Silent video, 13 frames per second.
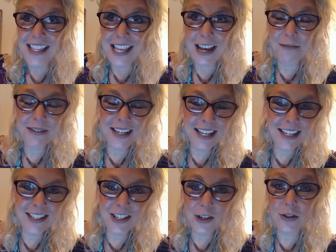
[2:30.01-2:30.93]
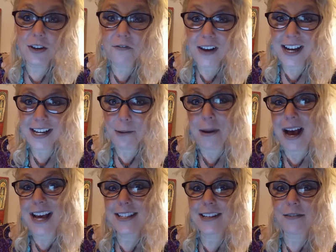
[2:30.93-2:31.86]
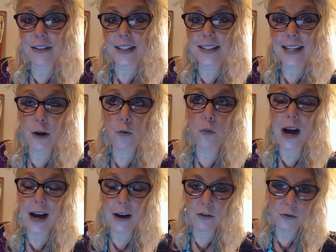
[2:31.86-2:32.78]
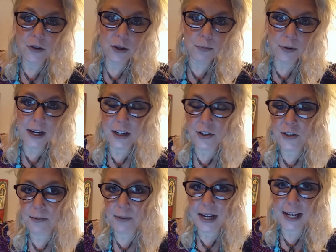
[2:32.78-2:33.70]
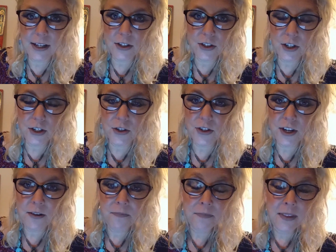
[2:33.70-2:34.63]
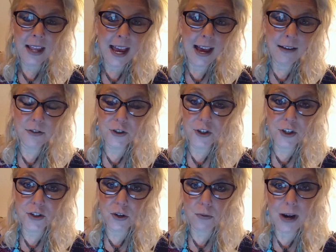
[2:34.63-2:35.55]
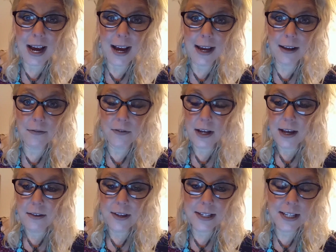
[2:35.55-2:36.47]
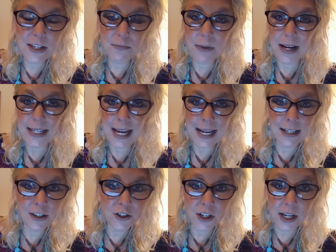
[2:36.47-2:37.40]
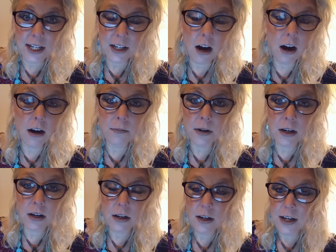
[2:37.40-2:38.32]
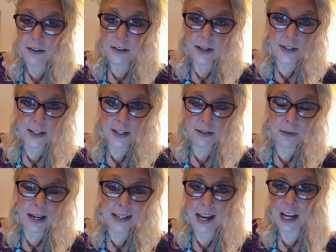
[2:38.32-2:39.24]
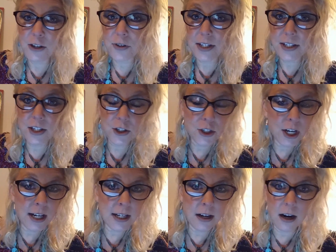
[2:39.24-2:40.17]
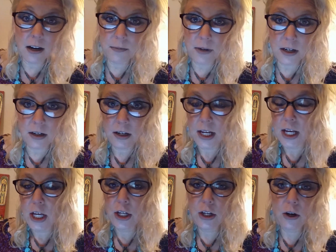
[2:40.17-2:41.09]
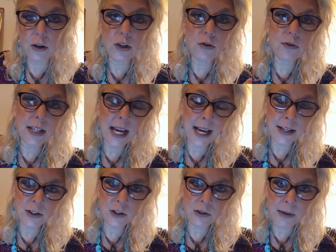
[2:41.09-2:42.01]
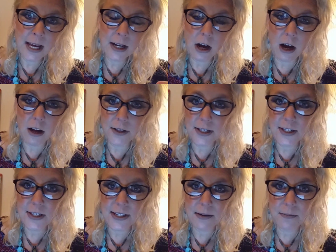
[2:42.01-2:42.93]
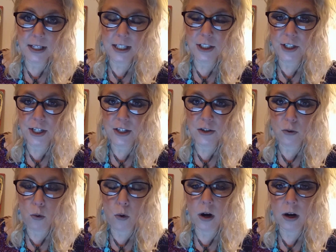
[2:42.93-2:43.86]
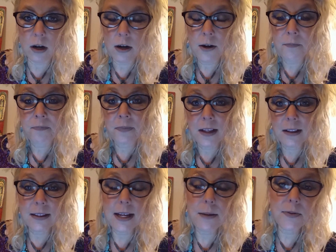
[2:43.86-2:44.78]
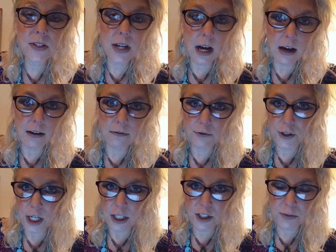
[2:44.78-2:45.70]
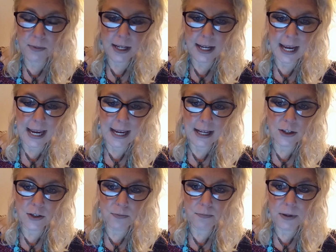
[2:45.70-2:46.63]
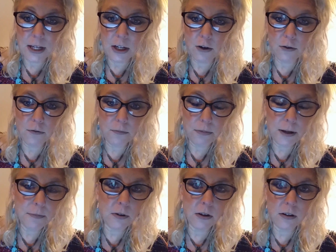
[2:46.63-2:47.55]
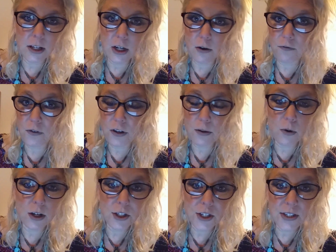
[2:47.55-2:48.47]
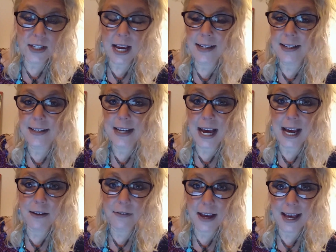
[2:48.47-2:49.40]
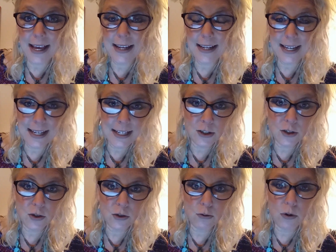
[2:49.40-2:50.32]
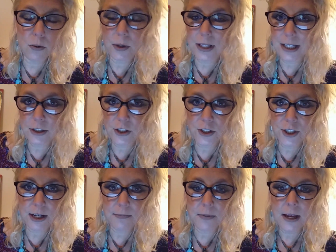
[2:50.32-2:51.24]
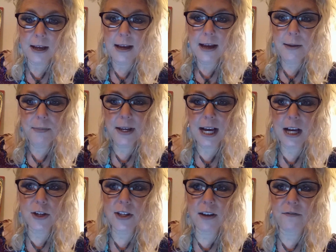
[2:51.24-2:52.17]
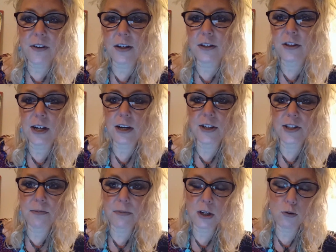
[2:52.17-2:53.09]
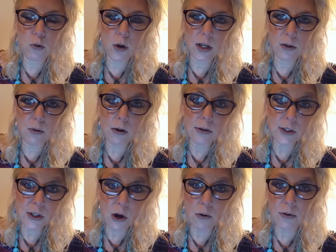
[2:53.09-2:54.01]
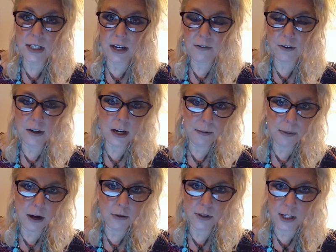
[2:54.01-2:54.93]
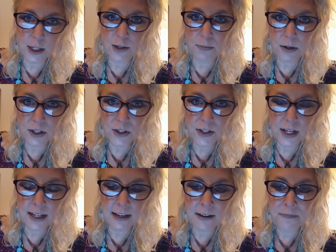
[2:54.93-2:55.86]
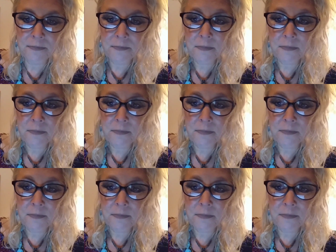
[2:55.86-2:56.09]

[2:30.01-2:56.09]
then begin to define it positively, saying, Wow, the prayers to my answers have just arrived. This is my knight in shining armor. This is my nitrous in shining armor. You know, you tend to make all these assimilations or leaps of judgment. And, you know, people, you know, furthermore, just tend to dive head into a relationship because they feel that there is something quote unquote so different about this person.